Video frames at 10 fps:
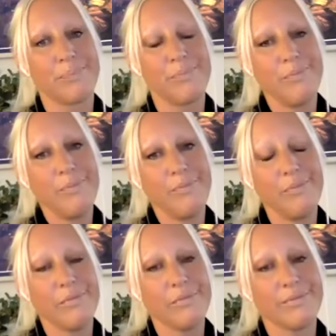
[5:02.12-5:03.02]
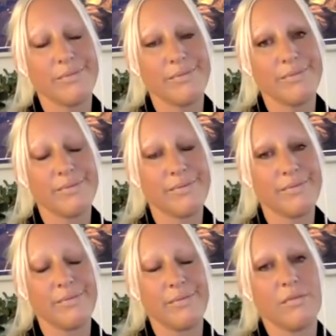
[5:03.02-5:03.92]

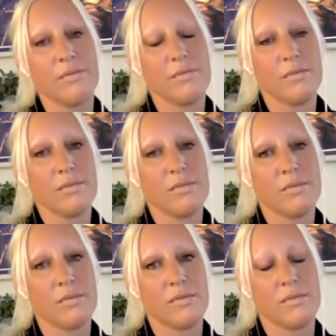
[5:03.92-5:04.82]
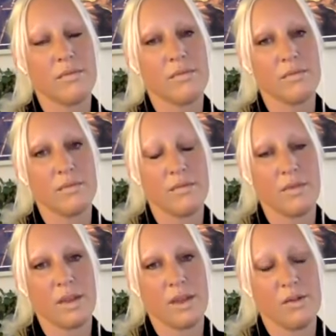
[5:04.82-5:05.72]

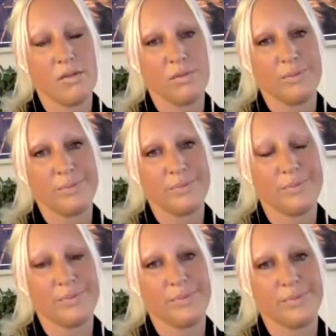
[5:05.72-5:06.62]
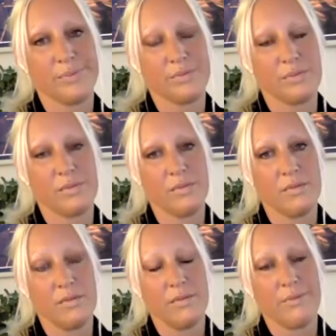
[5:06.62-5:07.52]

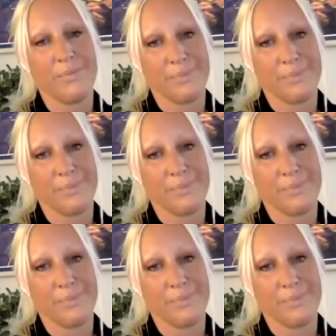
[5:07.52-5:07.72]
No words are spoken by the person on screen.